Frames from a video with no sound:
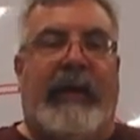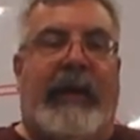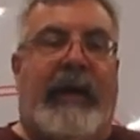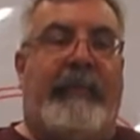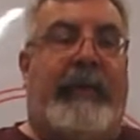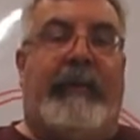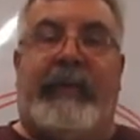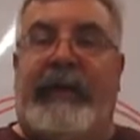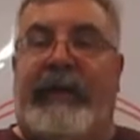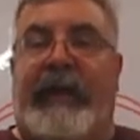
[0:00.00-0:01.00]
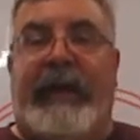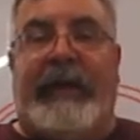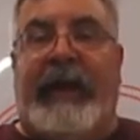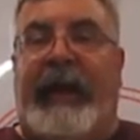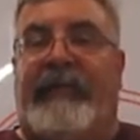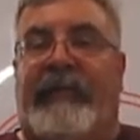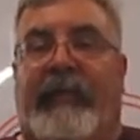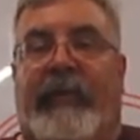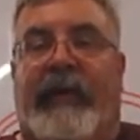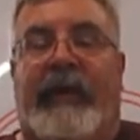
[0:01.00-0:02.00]
I'm getting a lot of
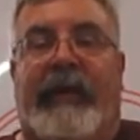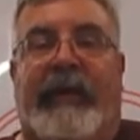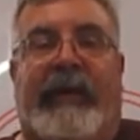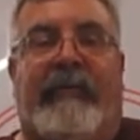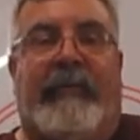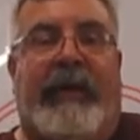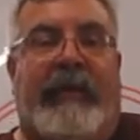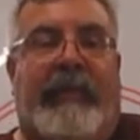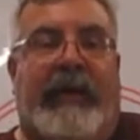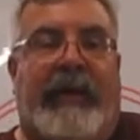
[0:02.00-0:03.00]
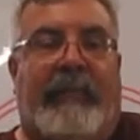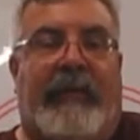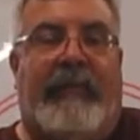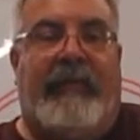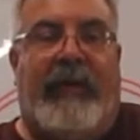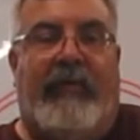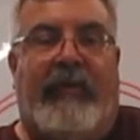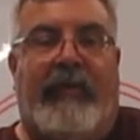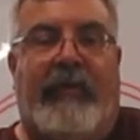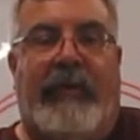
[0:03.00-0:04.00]
casting work. I haven't been able to get up to the
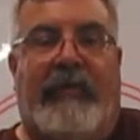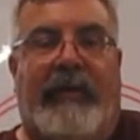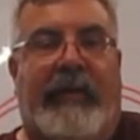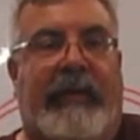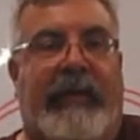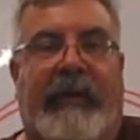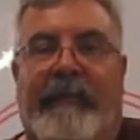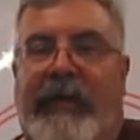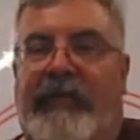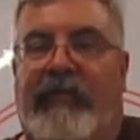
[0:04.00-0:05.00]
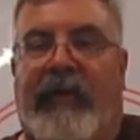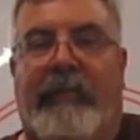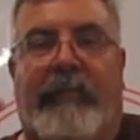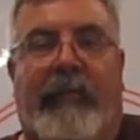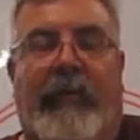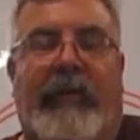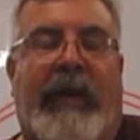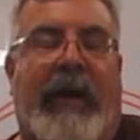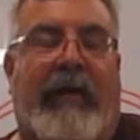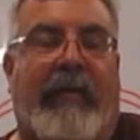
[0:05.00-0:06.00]
foundry too much lately. My truck broke
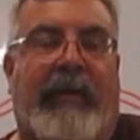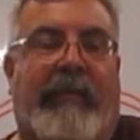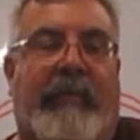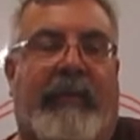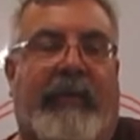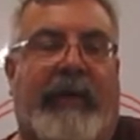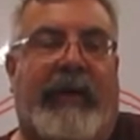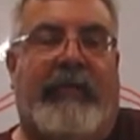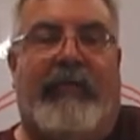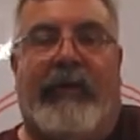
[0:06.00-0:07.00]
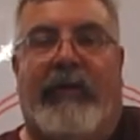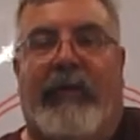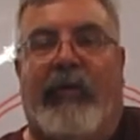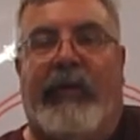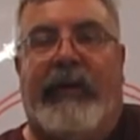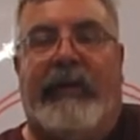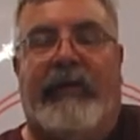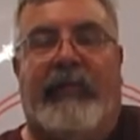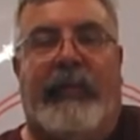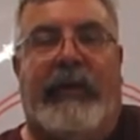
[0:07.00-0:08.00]
down. I've been without a truck all week
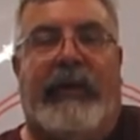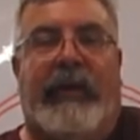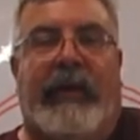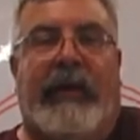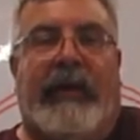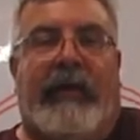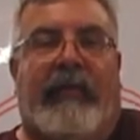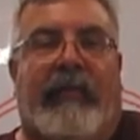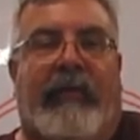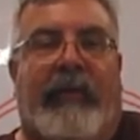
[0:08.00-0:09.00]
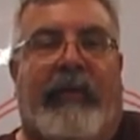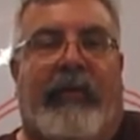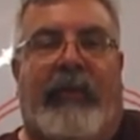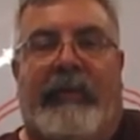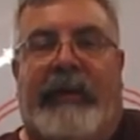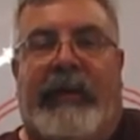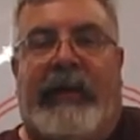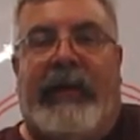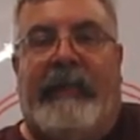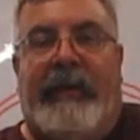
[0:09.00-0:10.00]
this week, so I don't know when I'm
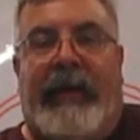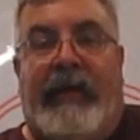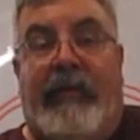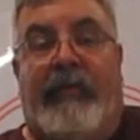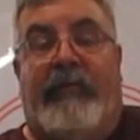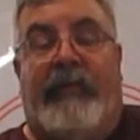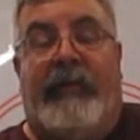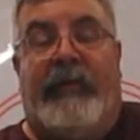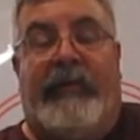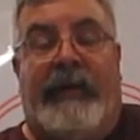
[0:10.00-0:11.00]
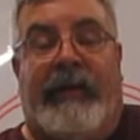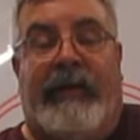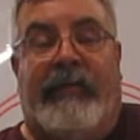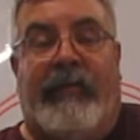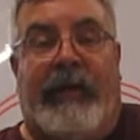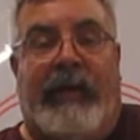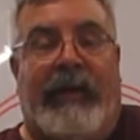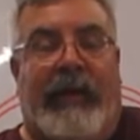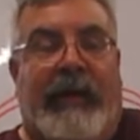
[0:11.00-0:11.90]
getting that back. Hopefully early next week.